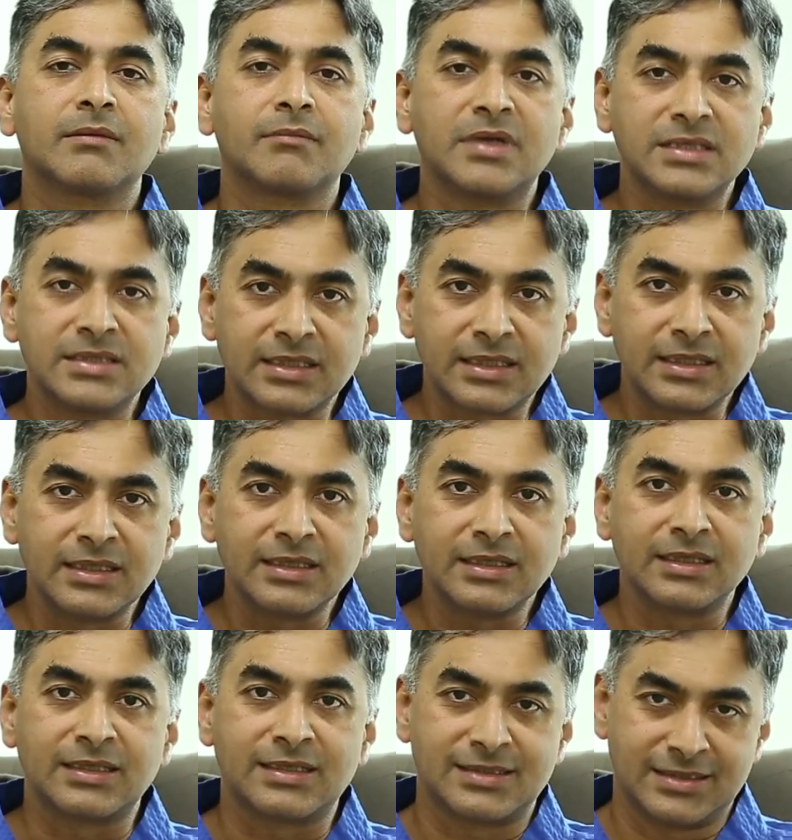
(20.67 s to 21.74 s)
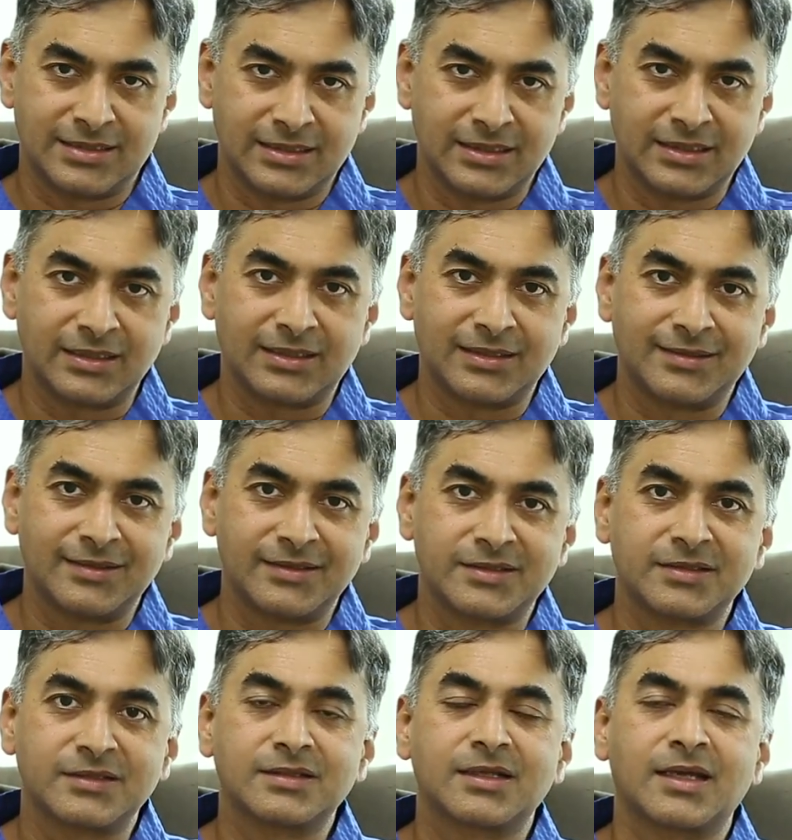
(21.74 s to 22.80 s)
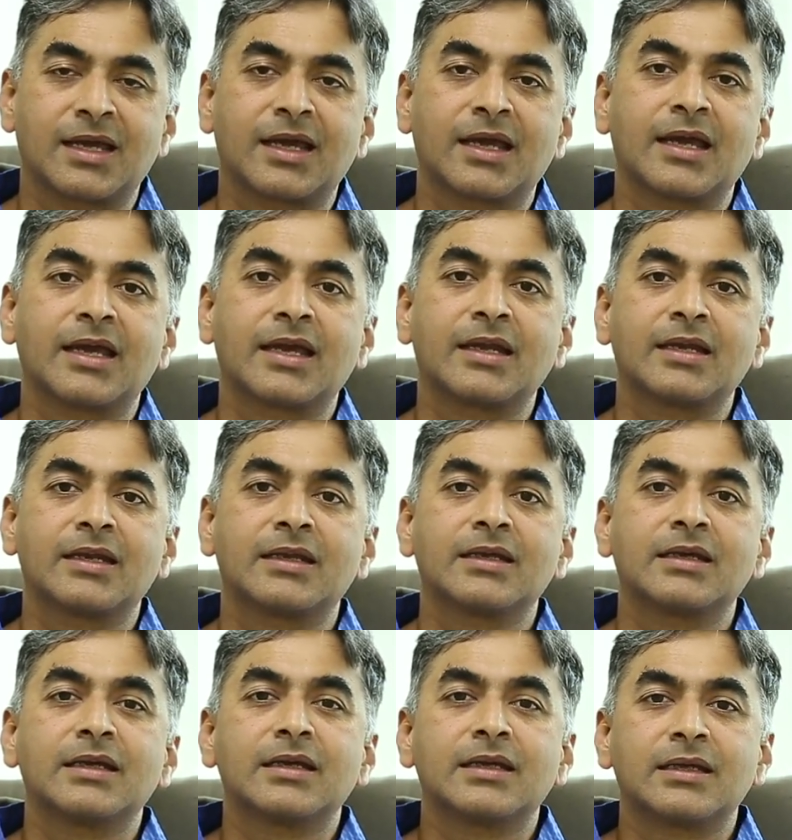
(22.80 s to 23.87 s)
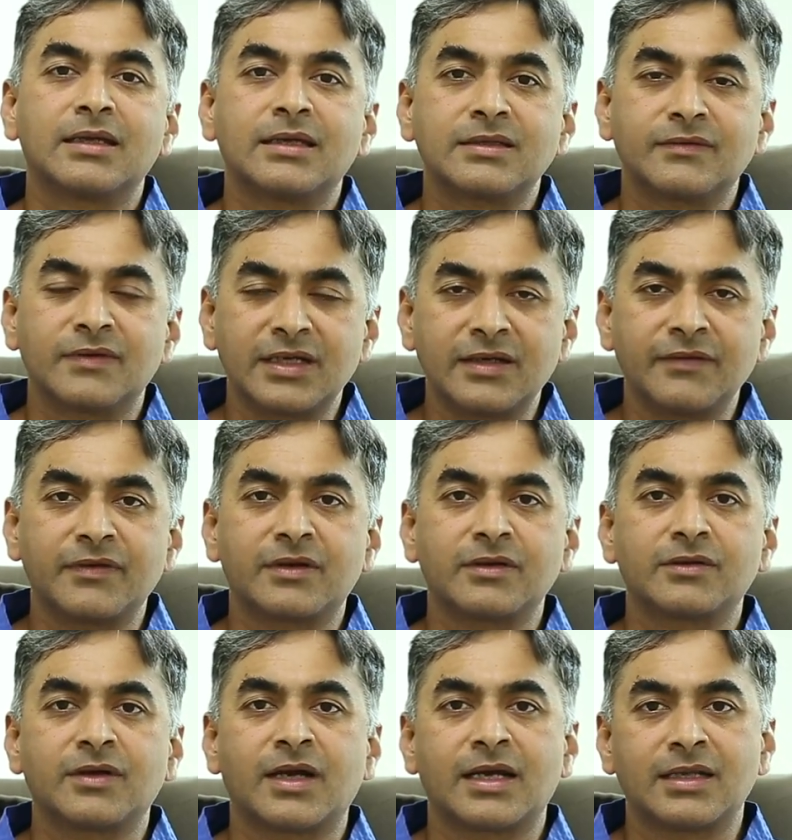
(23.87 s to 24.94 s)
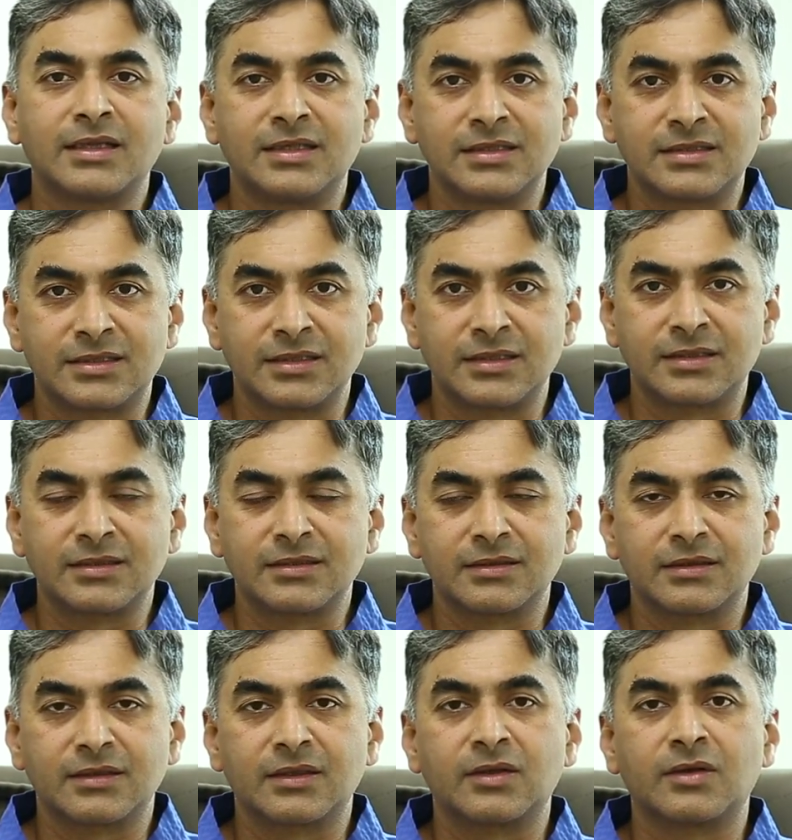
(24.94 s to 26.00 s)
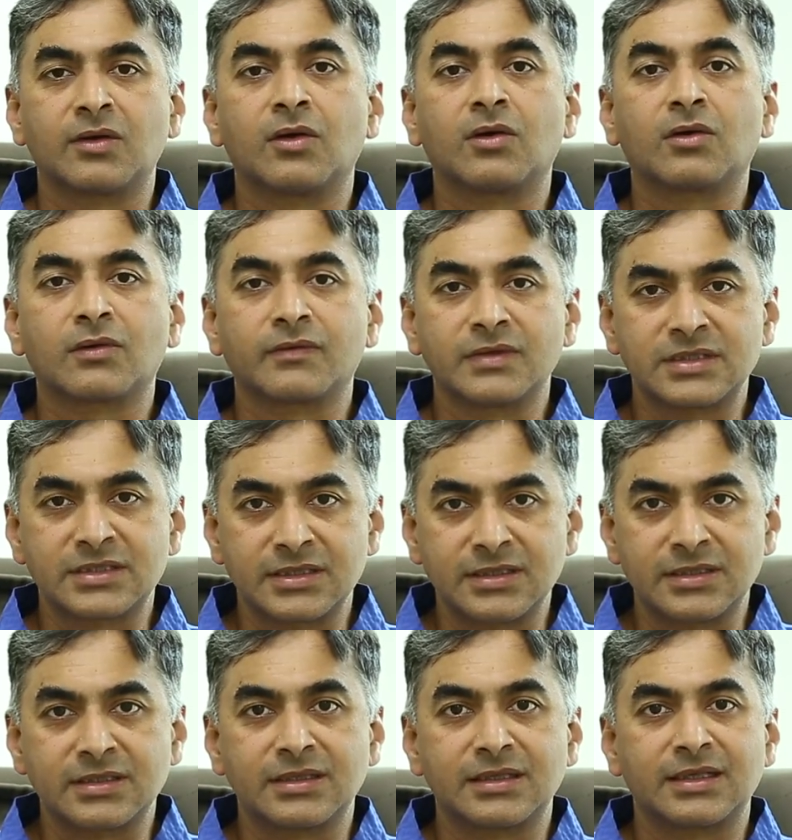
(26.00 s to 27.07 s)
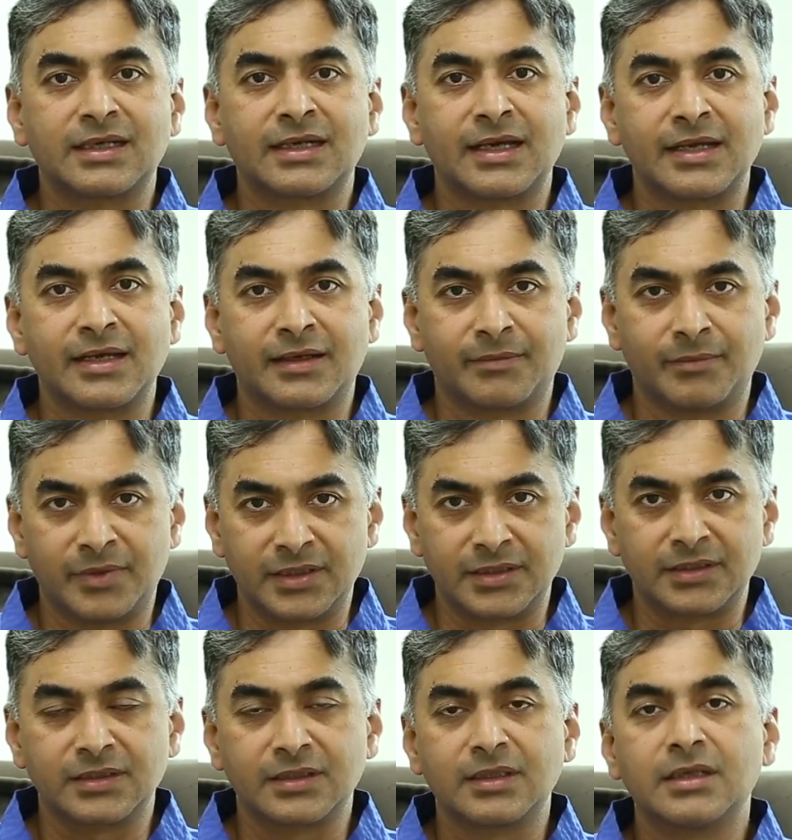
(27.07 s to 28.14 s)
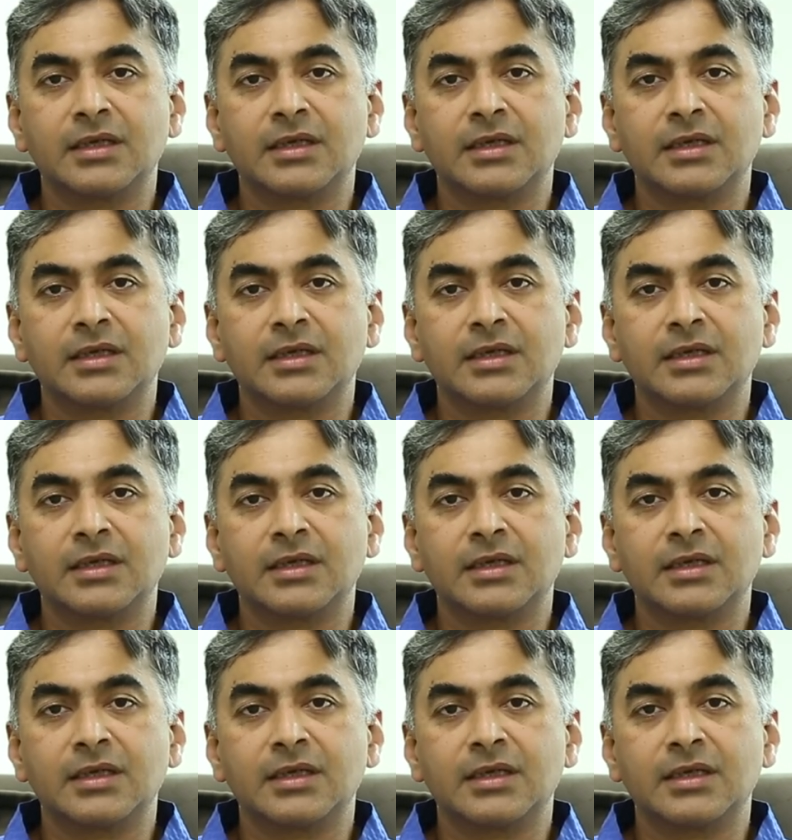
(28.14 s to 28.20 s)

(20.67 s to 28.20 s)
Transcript: Basically, it is a genetic condition and it is very difficult to handle these children. A lot of these children die at birth.